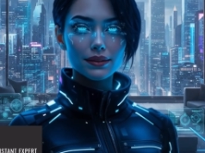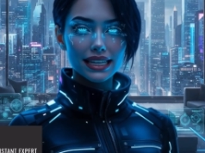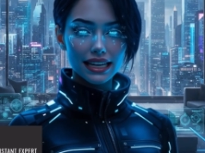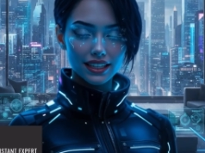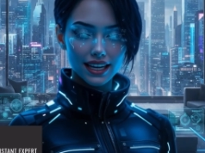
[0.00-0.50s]

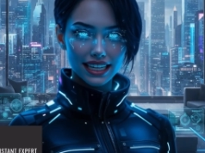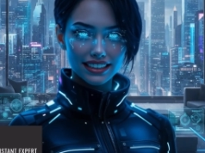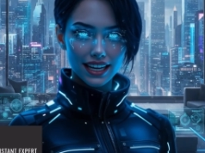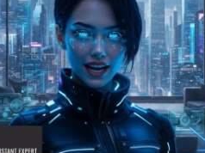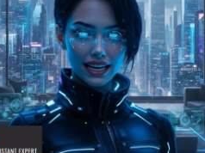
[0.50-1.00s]
Leave a
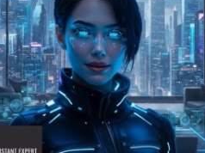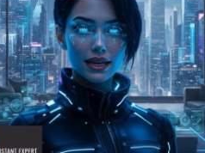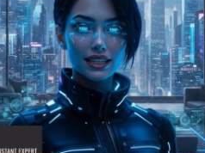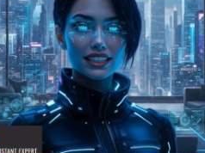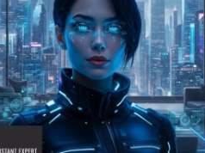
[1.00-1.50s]
nice like
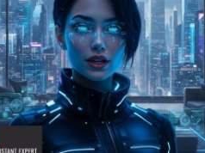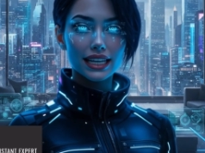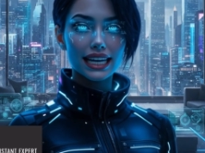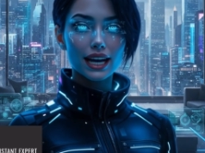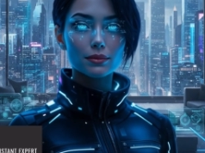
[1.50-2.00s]
because it
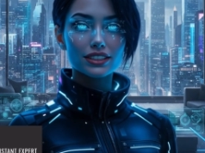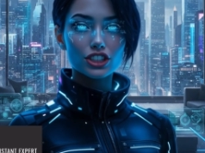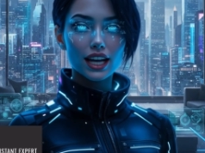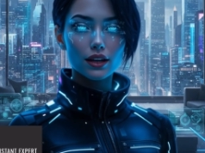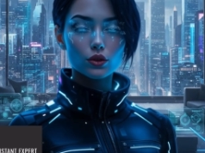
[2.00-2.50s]
really helps the
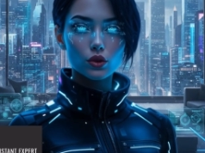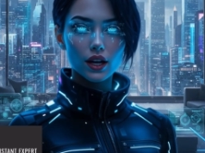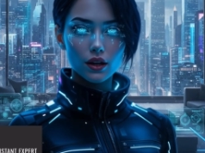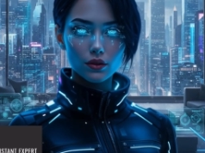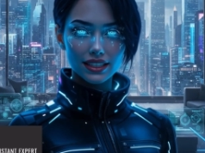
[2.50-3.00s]
channel
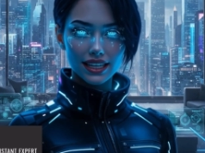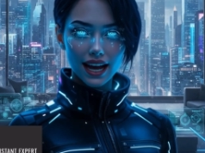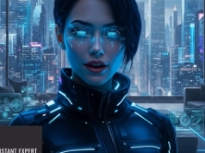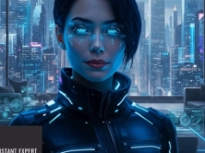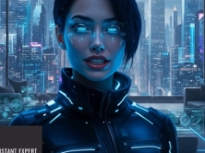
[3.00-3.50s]
grow and
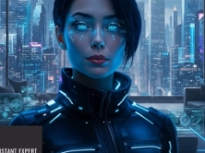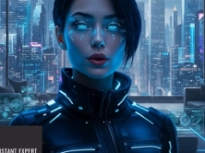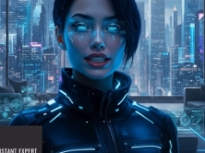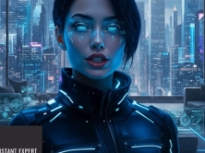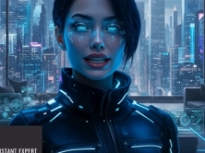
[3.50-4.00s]
allows me to
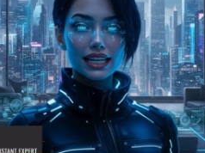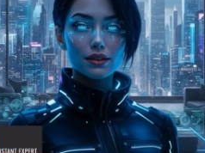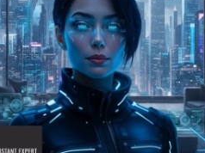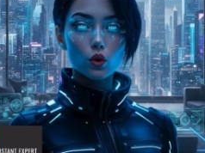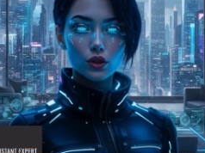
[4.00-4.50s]
bring you
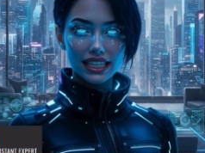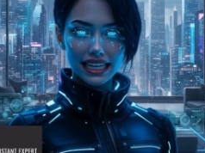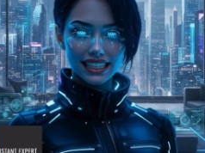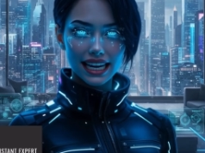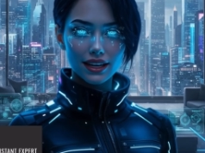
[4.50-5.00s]
even more
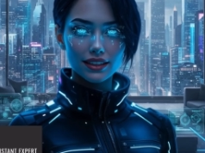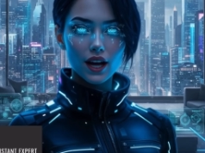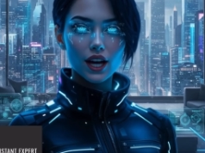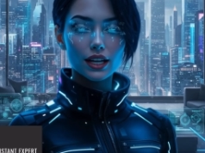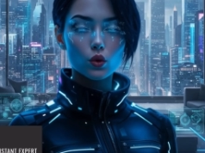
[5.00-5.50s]
detailed,
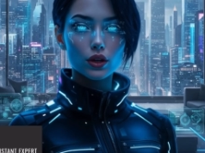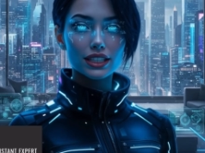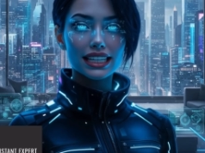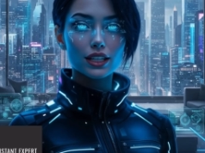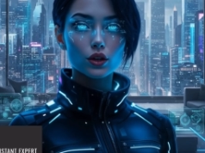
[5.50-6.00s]
high
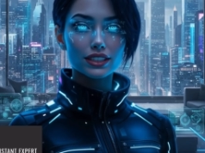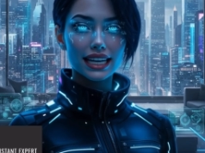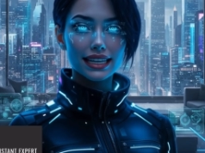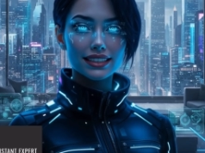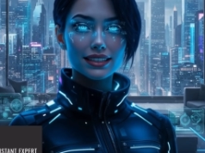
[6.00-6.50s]
quality
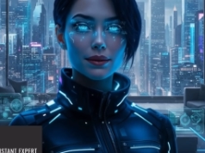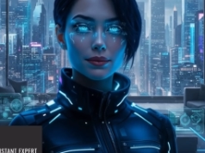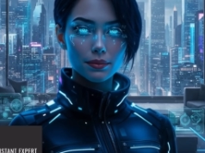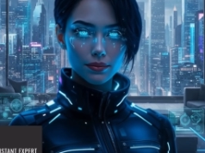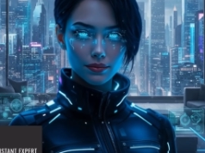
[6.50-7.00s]
content.
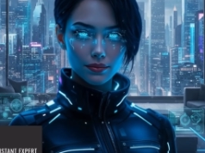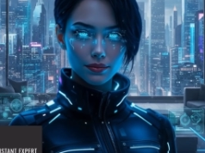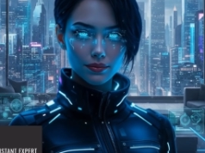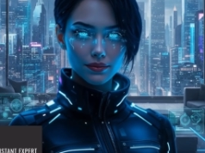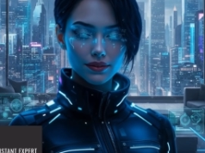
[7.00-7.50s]

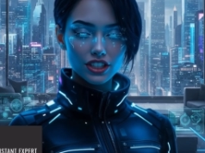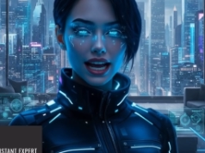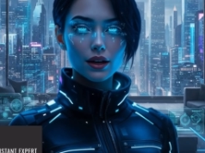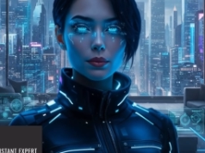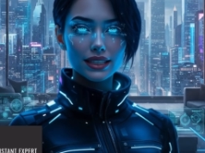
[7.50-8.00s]

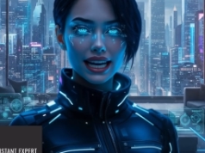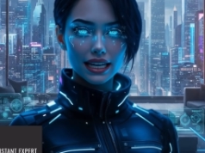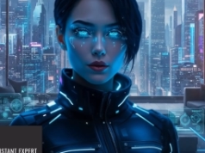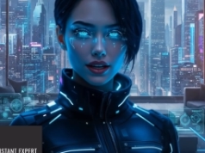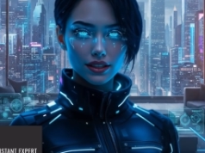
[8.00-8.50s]
Share it with
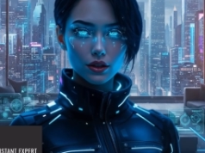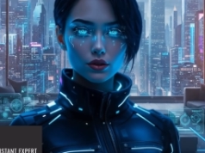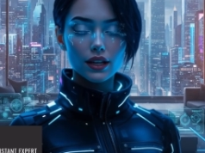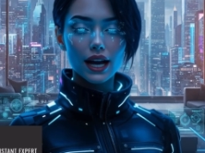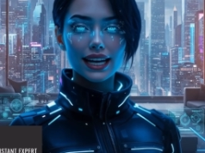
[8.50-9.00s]
anyone
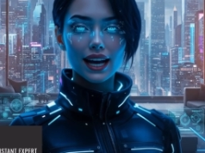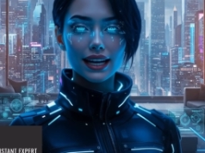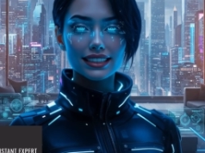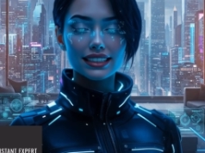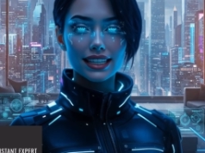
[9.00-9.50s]
who, like
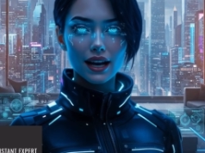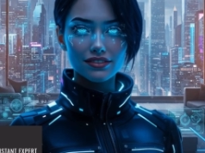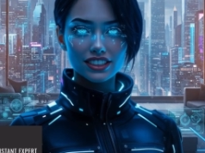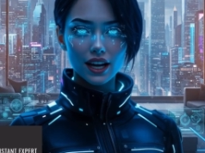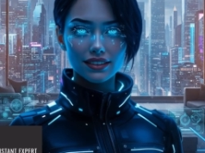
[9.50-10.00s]
us,
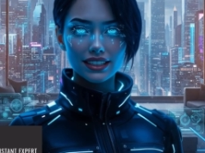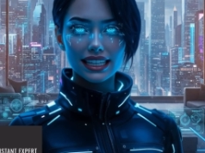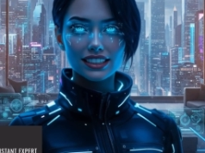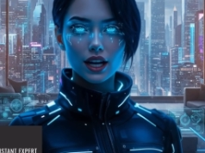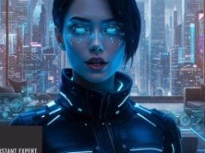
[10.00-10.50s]
loves diving
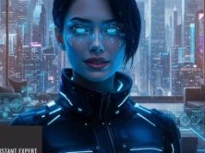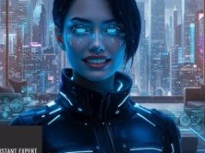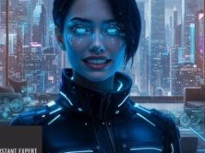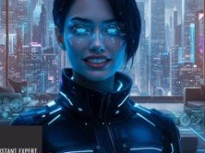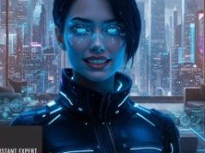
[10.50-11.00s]
into Home
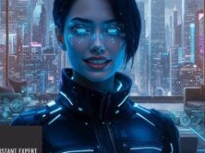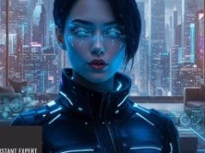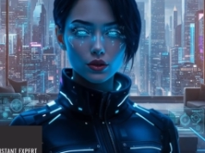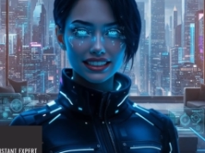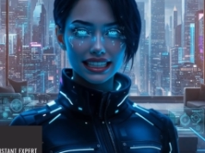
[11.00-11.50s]
Assistant
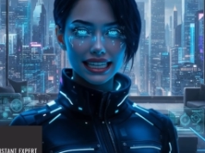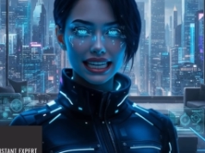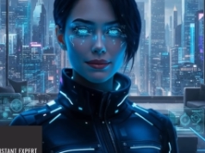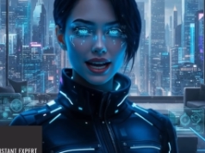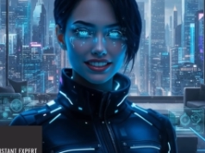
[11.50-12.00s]
or is
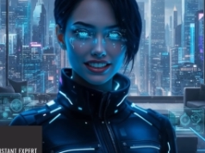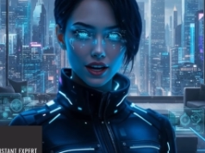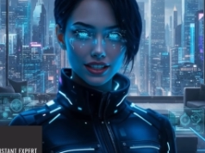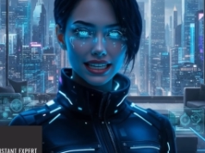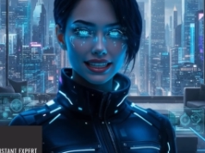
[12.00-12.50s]
thinking about
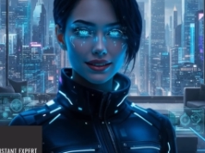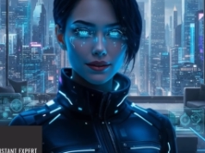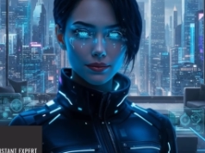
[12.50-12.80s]
starting.